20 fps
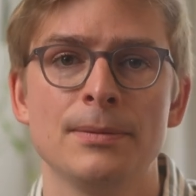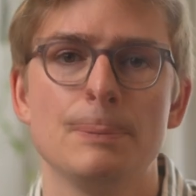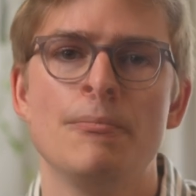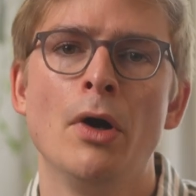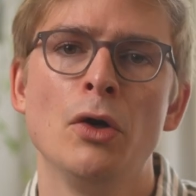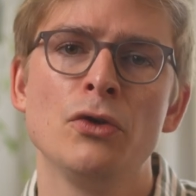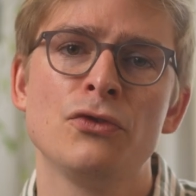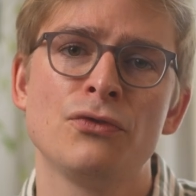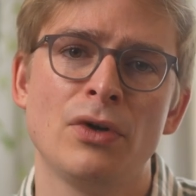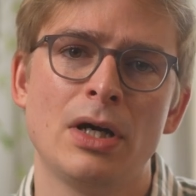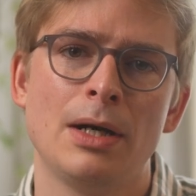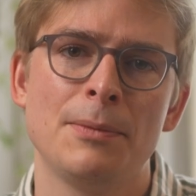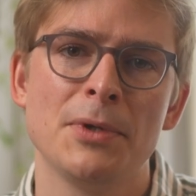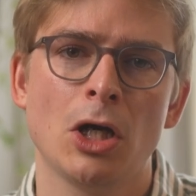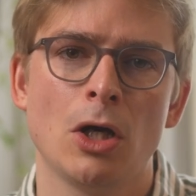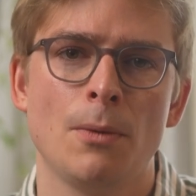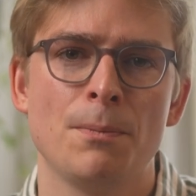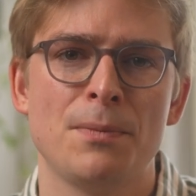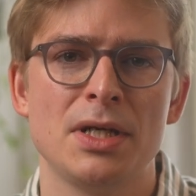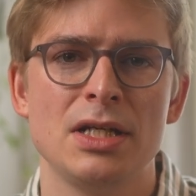Most pharma
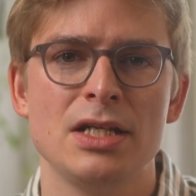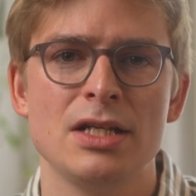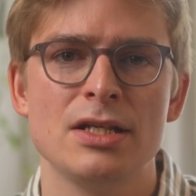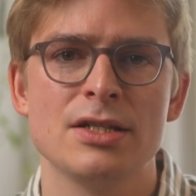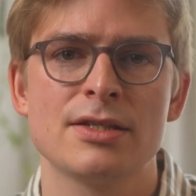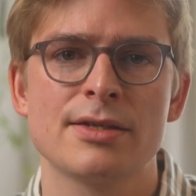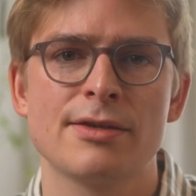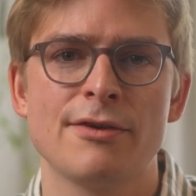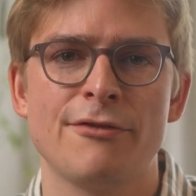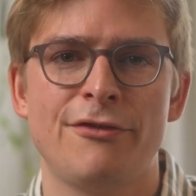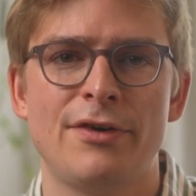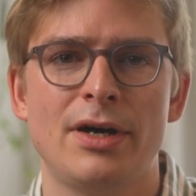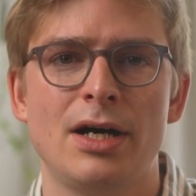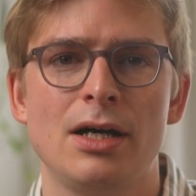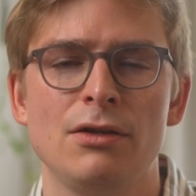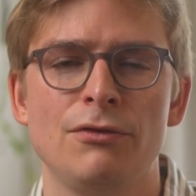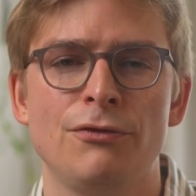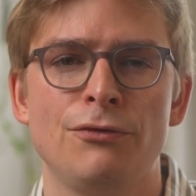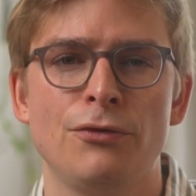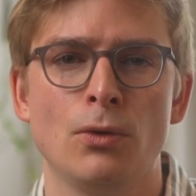companies
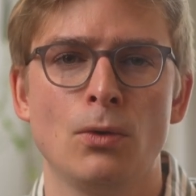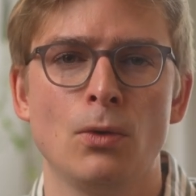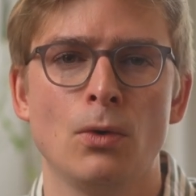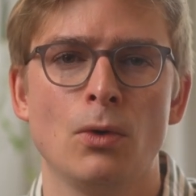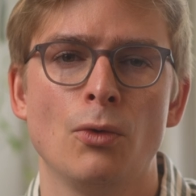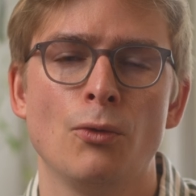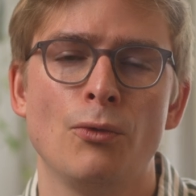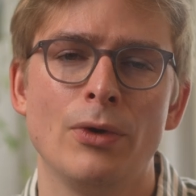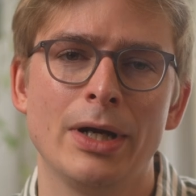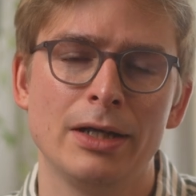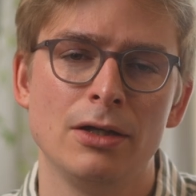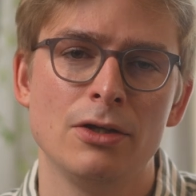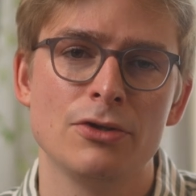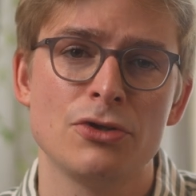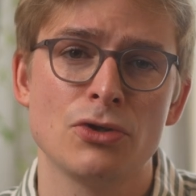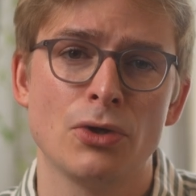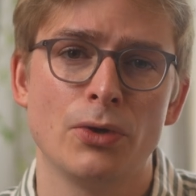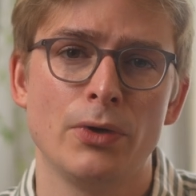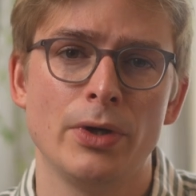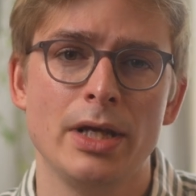file for
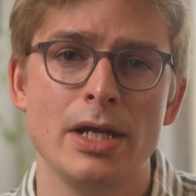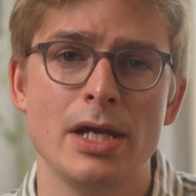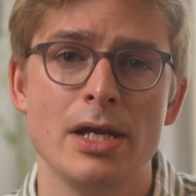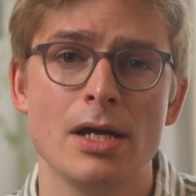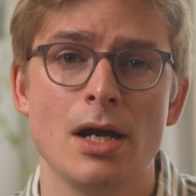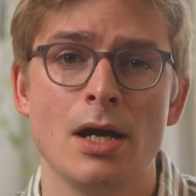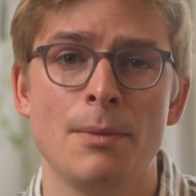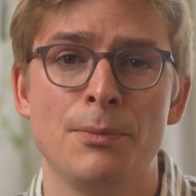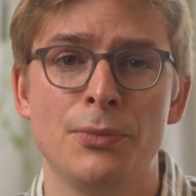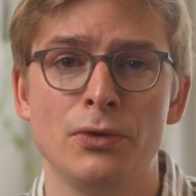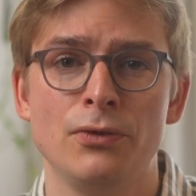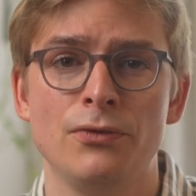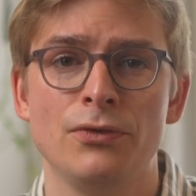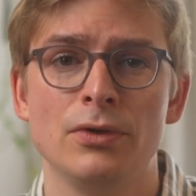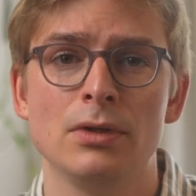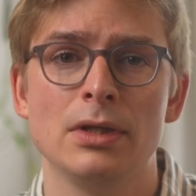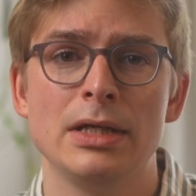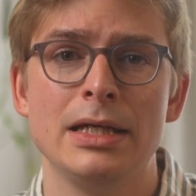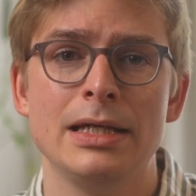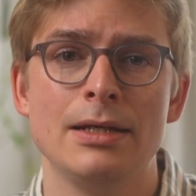regulatory
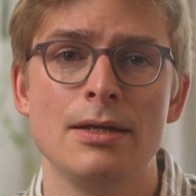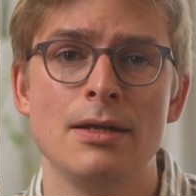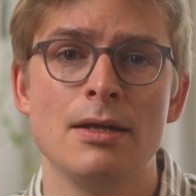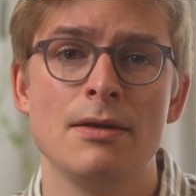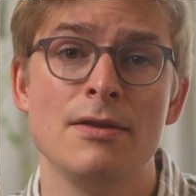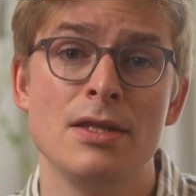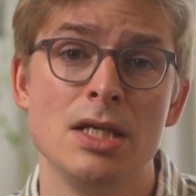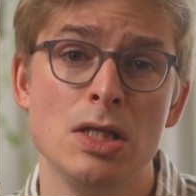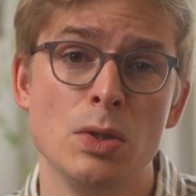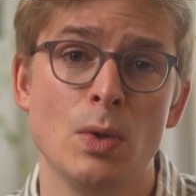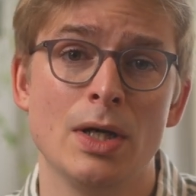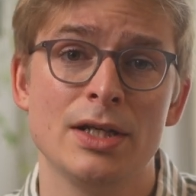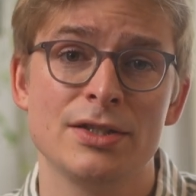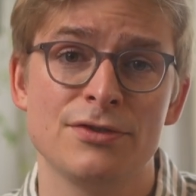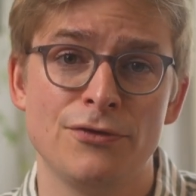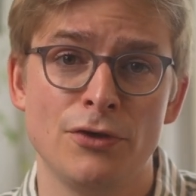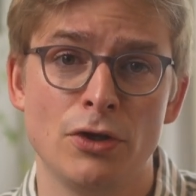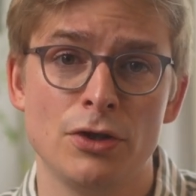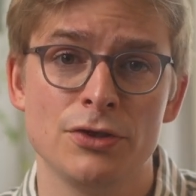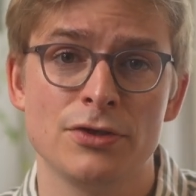approval in the US
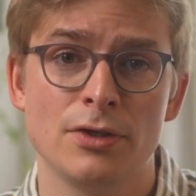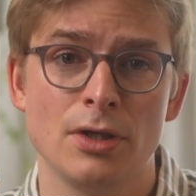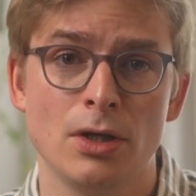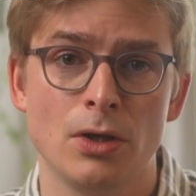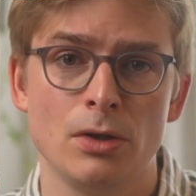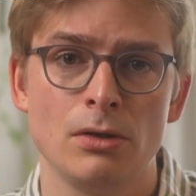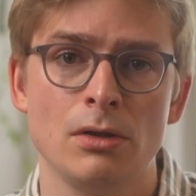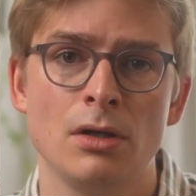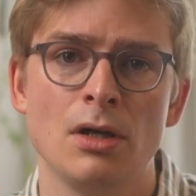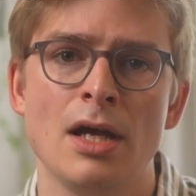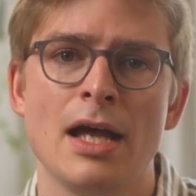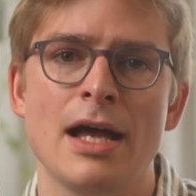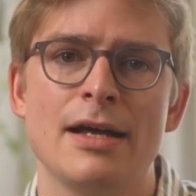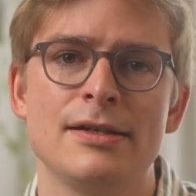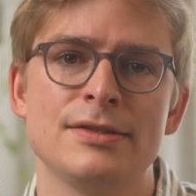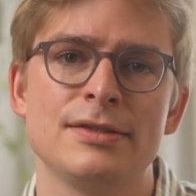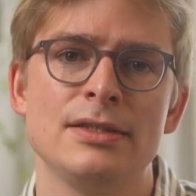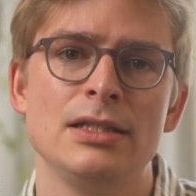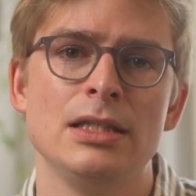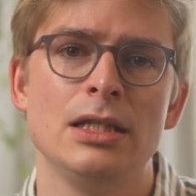first, though,
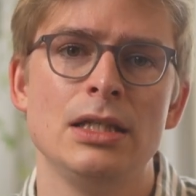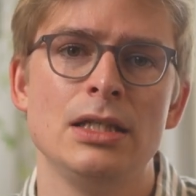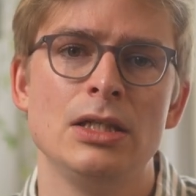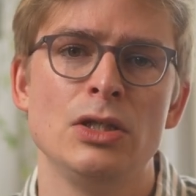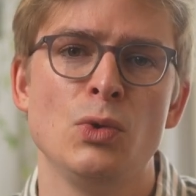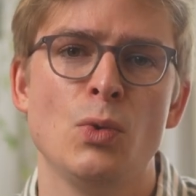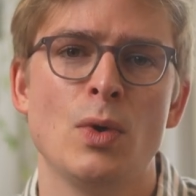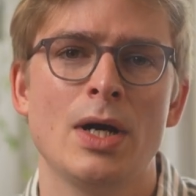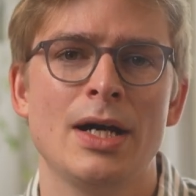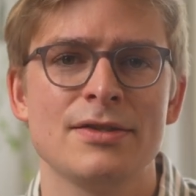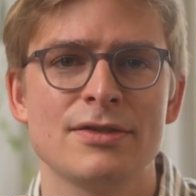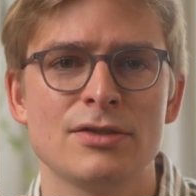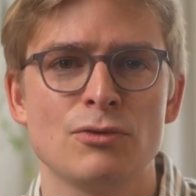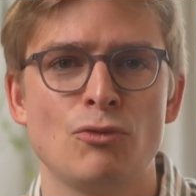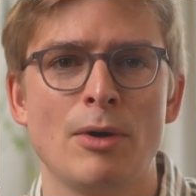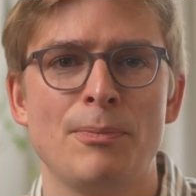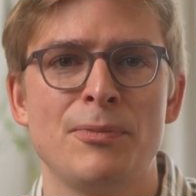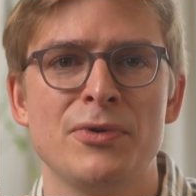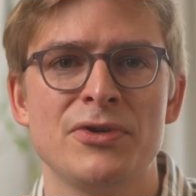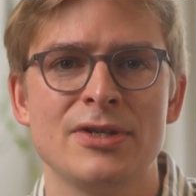as the US
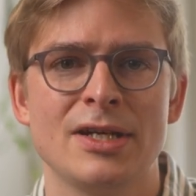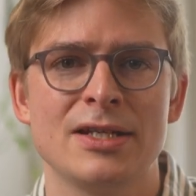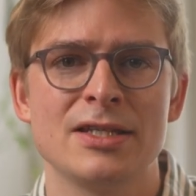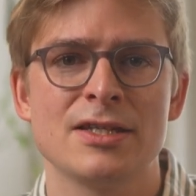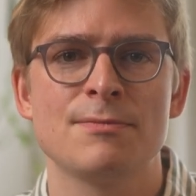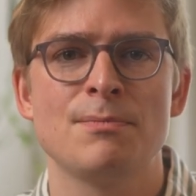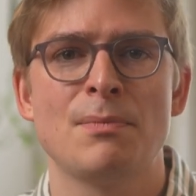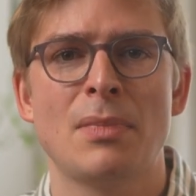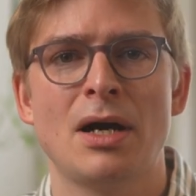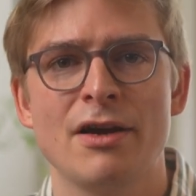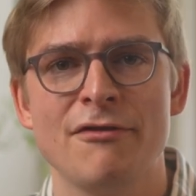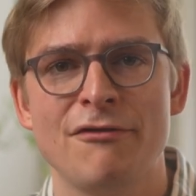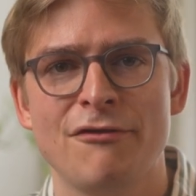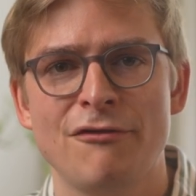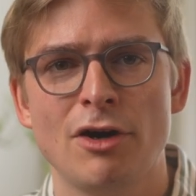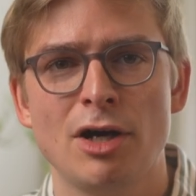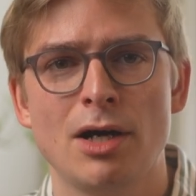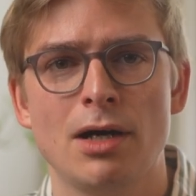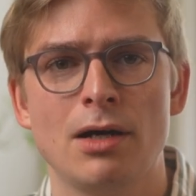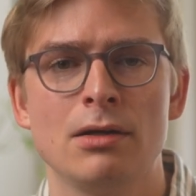represents by
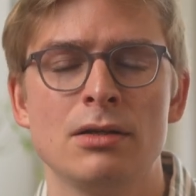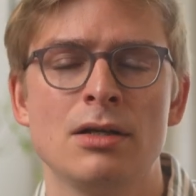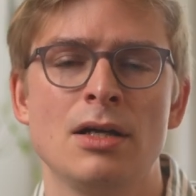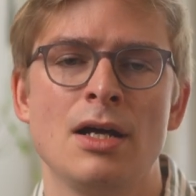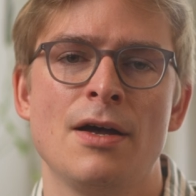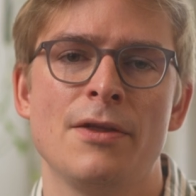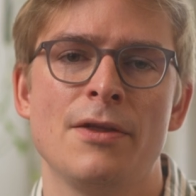far